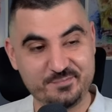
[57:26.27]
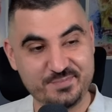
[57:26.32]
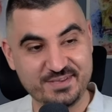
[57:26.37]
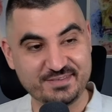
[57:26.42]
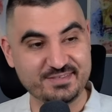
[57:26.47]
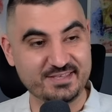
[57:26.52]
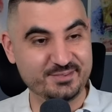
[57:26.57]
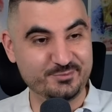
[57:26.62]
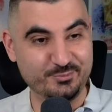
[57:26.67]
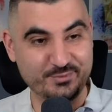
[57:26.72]

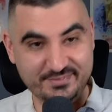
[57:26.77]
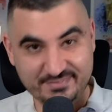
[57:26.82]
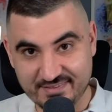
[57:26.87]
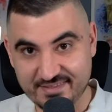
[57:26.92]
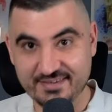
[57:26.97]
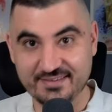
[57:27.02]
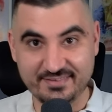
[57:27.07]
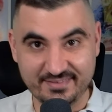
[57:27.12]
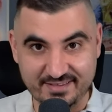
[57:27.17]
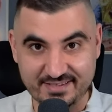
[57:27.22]
opinion that we
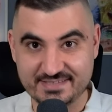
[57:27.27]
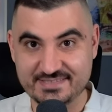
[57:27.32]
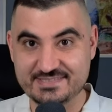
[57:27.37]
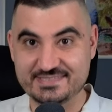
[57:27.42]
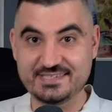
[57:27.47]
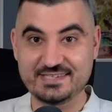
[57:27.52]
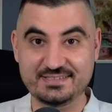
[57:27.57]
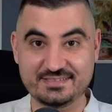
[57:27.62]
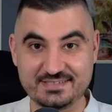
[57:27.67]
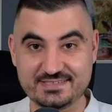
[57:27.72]
didn't
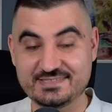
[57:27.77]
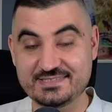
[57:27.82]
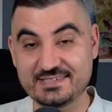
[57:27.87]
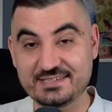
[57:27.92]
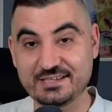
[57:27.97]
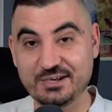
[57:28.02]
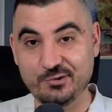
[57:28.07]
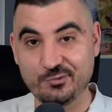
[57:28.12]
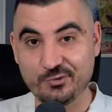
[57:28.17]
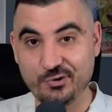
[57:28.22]
concede a
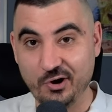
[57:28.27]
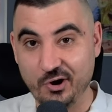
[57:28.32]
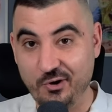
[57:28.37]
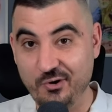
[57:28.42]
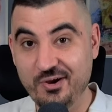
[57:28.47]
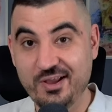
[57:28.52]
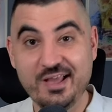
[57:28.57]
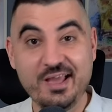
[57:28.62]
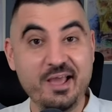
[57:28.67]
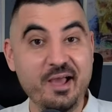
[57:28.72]
single
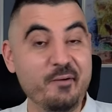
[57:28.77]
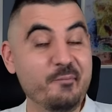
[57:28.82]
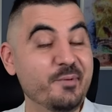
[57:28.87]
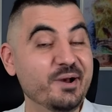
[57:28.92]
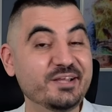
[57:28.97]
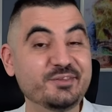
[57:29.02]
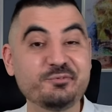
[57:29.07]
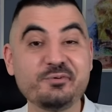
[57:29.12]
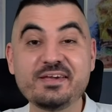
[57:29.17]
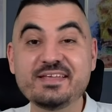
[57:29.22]
goal,
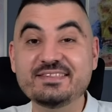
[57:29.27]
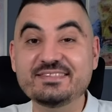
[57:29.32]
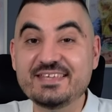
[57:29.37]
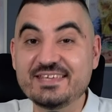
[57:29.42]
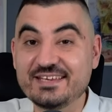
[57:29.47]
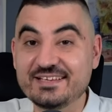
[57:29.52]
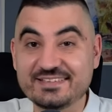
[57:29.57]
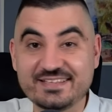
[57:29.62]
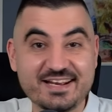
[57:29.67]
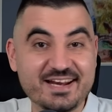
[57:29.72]
but we
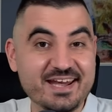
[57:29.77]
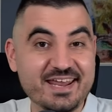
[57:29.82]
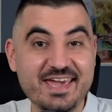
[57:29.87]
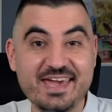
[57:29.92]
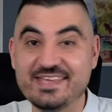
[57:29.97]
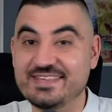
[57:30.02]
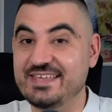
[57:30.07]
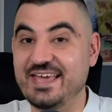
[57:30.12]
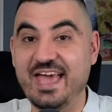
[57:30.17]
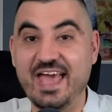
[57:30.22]
didn't
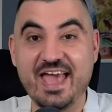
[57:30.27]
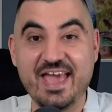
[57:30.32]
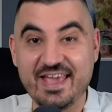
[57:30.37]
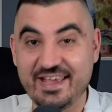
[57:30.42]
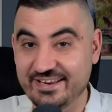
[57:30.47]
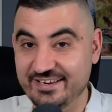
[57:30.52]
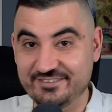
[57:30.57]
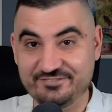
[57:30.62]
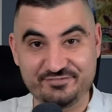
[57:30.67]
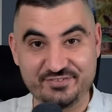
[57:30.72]
create
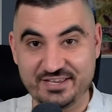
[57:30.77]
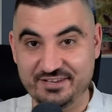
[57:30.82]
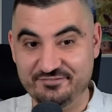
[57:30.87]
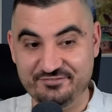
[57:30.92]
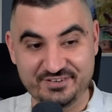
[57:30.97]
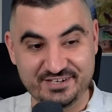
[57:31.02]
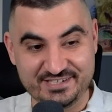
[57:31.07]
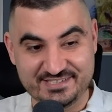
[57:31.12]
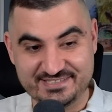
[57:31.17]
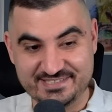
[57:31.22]
anything
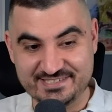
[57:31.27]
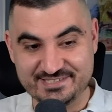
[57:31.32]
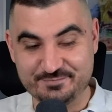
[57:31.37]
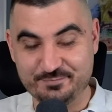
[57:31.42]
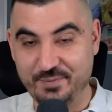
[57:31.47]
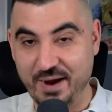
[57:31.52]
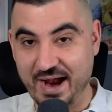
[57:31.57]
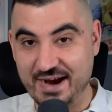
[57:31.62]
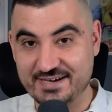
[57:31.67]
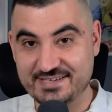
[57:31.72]
versus
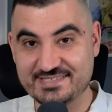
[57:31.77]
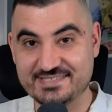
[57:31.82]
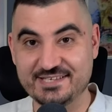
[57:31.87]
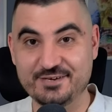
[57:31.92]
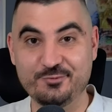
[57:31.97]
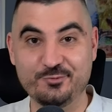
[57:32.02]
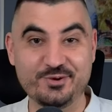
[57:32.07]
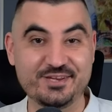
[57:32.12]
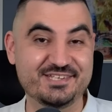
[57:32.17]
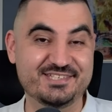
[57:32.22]

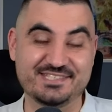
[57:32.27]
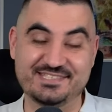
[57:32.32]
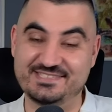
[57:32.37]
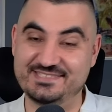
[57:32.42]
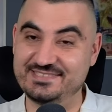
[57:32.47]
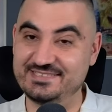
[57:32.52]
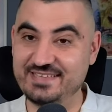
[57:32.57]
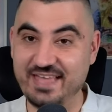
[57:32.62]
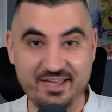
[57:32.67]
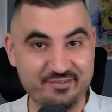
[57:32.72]
Barca, which
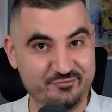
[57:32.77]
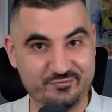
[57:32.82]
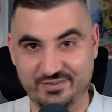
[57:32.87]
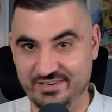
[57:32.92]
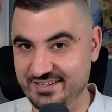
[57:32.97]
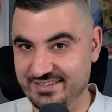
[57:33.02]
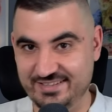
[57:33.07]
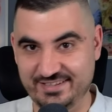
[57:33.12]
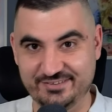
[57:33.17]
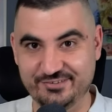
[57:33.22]
is
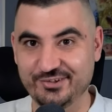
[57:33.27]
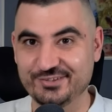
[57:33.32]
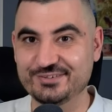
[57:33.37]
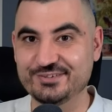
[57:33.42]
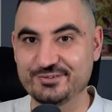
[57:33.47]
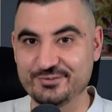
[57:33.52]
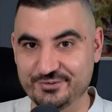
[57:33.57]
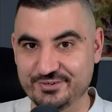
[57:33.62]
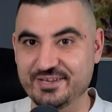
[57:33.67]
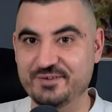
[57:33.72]
definitely
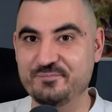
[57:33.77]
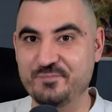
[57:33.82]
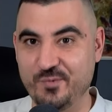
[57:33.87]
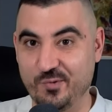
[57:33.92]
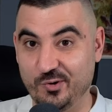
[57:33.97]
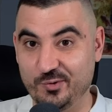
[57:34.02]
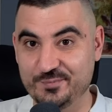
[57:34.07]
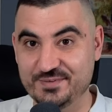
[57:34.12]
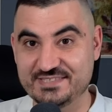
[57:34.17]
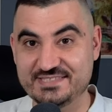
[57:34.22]
not looking
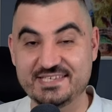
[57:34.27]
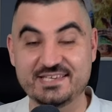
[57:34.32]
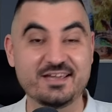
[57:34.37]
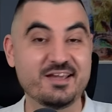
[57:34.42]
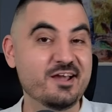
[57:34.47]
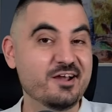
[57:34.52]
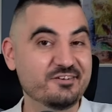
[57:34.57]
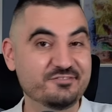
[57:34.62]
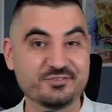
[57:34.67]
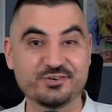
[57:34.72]
promising
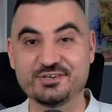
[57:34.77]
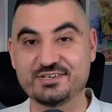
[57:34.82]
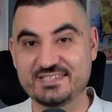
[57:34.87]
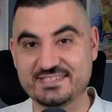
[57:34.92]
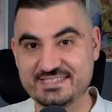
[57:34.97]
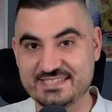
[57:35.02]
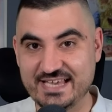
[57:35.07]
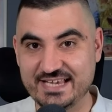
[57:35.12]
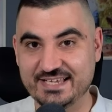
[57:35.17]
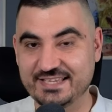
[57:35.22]
for
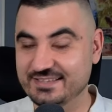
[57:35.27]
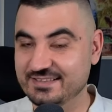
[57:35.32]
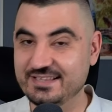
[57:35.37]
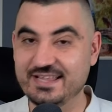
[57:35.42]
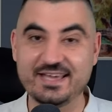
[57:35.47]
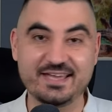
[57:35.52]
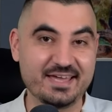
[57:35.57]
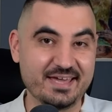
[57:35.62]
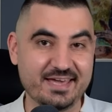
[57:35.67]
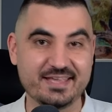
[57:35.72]
the second
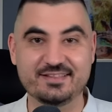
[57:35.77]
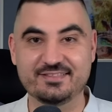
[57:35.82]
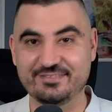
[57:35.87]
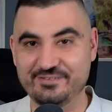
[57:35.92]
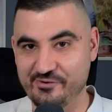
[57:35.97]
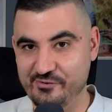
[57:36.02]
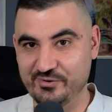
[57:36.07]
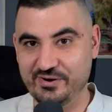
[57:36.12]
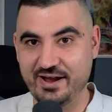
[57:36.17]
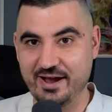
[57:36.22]
leg at
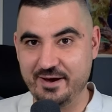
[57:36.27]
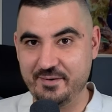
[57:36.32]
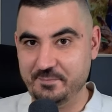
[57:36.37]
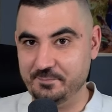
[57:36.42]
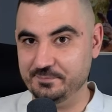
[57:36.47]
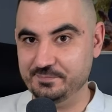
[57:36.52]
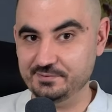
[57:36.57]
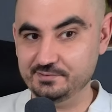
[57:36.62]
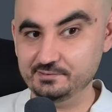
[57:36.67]
Nou Camp.